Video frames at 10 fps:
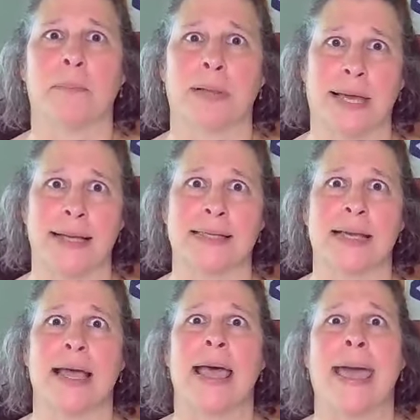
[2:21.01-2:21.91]
place
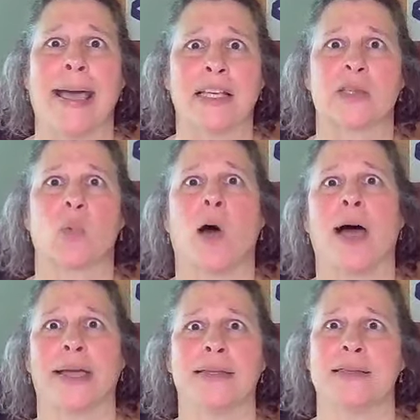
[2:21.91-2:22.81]
X,
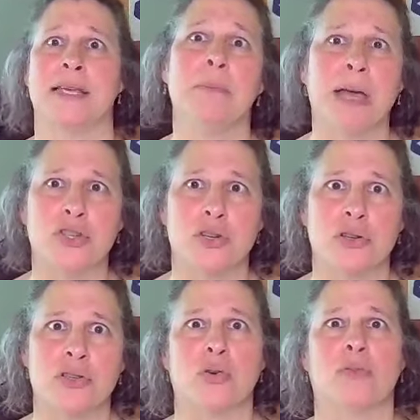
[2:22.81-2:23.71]
Y, and Z
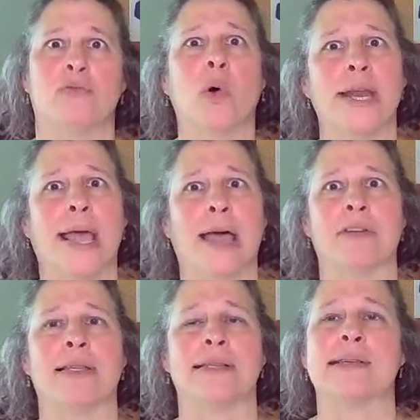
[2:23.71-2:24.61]
measures to avoid
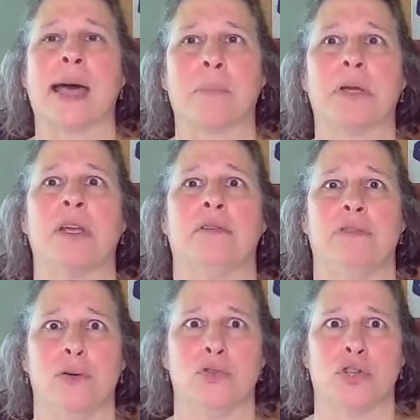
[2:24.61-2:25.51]
having this happen in
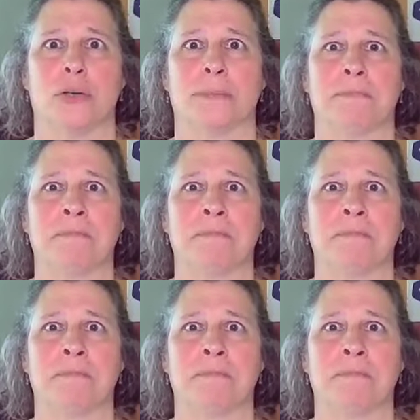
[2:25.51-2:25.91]
future.